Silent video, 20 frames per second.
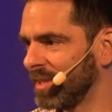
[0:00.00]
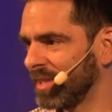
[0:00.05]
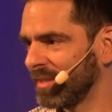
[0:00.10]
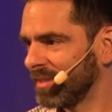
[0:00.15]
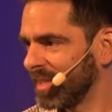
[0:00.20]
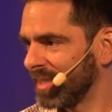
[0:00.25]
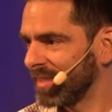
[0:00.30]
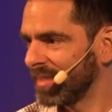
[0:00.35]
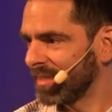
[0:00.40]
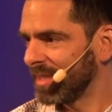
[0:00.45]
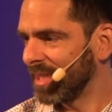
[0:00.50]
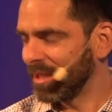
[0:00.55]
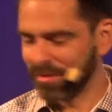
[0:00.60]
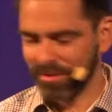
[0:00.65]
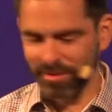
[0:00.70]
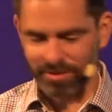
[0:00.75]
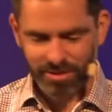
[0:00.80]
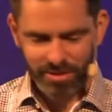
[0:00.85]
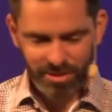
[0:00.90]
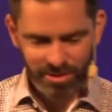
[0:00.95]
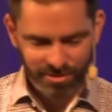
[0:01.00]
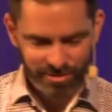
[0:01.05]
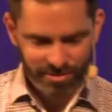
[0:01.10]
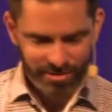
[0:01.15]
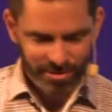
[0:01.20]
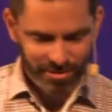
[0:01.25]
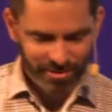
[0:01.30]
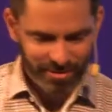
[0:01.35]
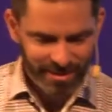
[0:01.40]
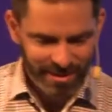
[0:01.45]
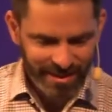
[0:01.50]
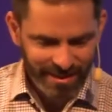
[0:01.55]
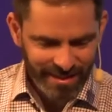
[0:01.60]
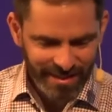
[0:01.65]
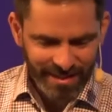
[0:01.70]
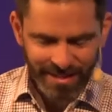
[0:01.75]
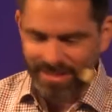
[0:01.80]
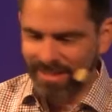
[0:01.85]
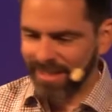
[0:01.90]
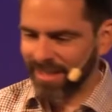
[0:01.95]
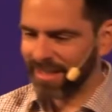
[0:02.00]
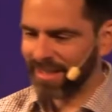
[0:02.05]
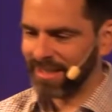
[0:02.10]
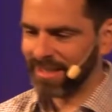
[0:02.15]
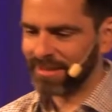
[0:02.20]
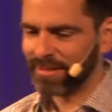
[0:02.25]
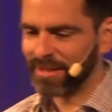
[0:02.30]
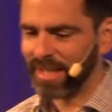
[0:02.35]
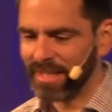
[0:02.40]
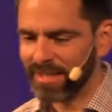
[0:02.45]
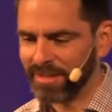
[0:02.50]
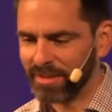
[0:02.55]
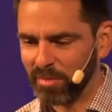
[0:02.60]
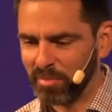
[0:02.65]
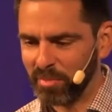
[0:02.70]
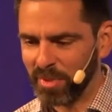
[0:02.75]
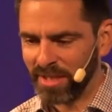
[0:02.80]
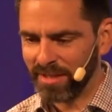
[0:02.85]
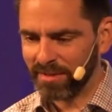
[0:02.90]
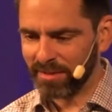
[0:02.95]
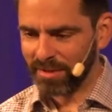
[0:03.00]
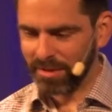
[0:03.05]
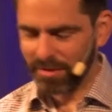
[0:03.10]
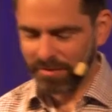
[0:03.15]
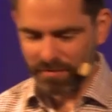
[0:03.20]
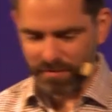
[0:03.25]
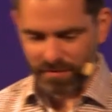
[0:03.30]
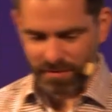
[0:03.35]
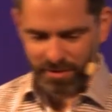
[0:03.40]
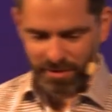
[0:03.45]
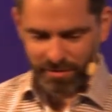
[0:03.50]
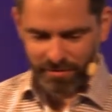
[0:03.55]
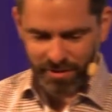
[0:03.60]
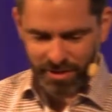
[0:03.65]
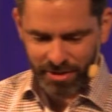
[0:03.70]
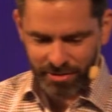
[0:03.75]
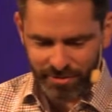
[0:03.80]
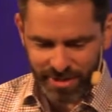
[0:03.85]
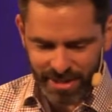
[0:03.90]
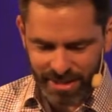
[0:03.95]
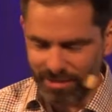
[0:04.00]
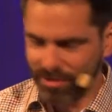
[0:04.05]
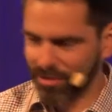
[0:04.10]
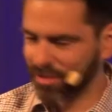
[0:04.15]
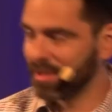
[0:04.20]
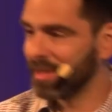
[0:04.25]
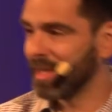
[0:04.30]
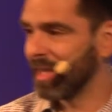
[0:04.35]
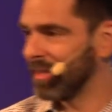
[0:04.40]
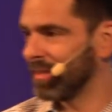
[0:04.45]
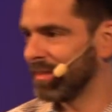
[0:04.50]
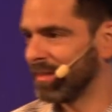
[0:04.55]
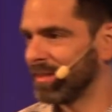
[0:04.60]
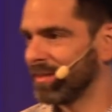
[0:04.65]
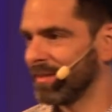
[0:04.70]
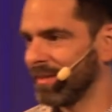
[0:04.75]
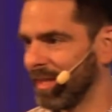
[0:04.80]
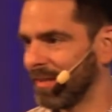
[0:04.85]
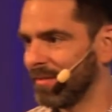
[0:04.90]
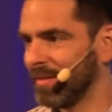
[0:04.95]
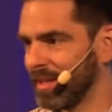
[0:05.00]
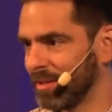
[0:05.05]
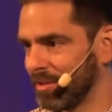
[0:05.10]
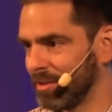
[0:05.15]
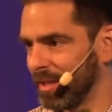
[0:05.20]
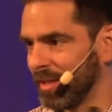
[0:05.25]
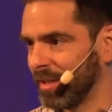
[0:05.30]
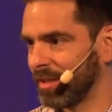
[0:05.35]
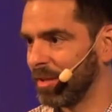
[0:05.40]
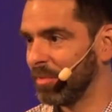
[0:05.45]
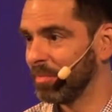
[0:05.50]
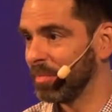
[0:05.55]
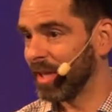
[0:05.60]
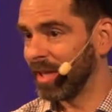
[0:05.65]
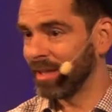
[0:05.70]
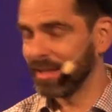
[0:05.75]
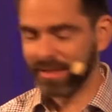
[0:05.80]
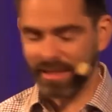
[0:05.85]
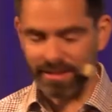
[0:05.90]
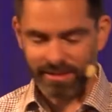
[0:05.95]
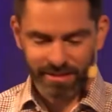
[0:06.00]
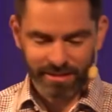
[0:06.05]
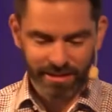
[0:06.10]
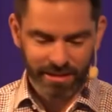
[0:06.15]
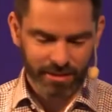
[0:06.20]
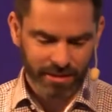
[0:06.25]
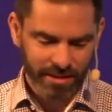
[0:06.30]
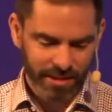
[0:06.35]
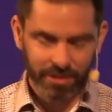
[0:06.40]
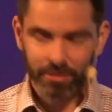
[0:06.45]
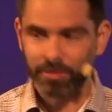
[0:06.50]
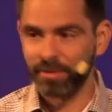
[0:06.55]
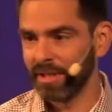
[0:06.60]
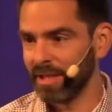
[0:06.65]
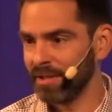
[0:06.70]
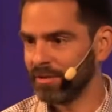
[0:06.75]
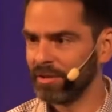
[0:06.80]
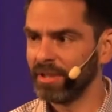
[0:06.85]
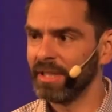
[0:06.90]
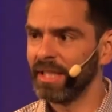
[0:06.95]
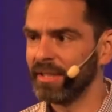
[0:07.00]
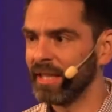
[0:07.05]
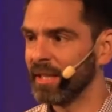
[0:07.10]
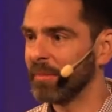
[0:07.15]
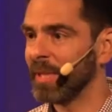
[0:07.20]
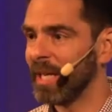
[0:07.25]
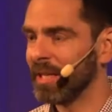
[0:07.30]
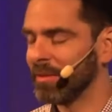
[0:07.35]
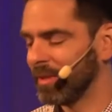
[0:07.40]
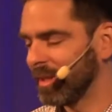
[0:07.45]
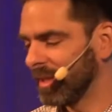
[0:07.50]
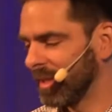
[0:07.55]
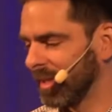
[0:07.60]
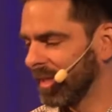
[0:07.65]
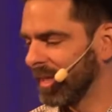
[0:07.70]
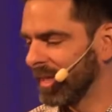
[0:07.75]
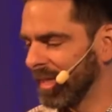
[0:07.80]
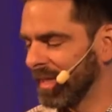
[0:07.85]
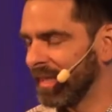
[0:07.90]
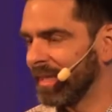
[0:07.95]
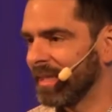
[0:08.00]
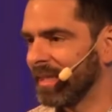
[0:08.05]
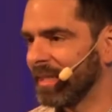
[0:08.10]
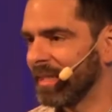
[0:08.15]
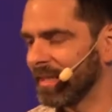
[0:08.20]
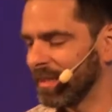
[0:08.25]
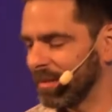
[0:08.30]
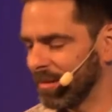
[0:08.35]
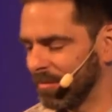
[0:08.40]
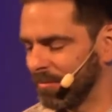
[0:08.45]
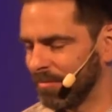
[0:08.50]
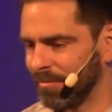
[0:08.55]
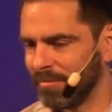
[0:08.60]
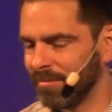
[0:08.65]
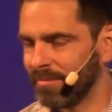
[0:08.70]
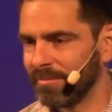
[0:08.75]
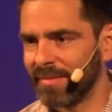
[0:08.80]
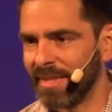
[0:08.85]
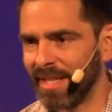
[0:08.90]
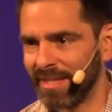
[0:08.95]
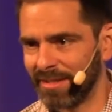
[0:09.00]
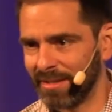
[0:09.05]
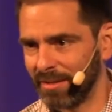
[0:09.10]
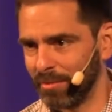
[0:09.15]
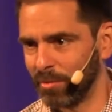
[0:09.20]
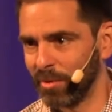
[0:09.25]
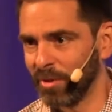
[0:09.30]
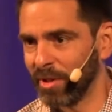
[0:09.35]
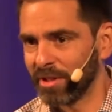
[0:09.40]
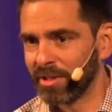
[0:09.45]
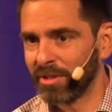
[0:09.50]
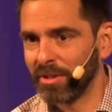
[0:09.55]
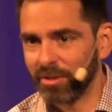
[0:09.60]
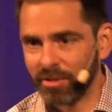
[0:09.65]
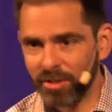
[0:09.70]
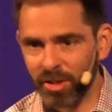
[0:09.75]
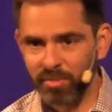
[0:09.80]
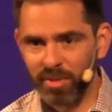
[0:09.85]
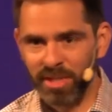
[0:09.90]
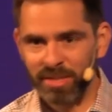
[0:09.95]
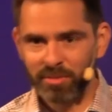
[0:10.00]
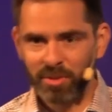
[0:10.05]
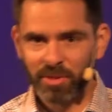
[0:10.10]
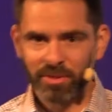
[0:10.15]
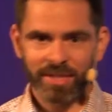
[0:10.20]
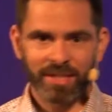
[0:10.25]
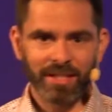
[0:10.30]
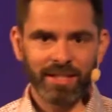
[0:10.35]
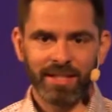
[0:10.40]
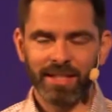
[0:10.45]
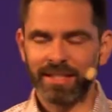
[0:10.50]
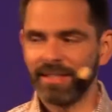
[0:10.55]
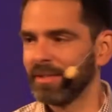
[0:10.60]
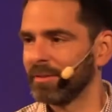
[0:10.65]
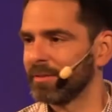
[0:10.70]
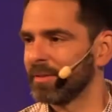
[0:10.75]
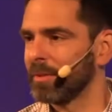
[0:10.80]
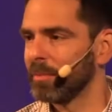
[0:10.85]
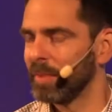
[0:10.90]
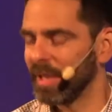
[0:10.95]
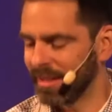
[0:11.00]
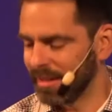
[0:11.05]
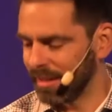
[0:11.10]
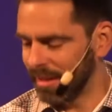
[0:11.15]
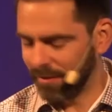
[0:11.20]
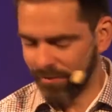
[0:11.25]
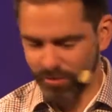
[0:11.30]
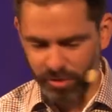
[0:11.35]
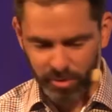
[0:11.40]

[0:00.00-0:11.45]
sits down on the console, writes a piece of configuration, and eventually compiles that into an engineering manual. That's a Word document most likely, or a wiki if we're a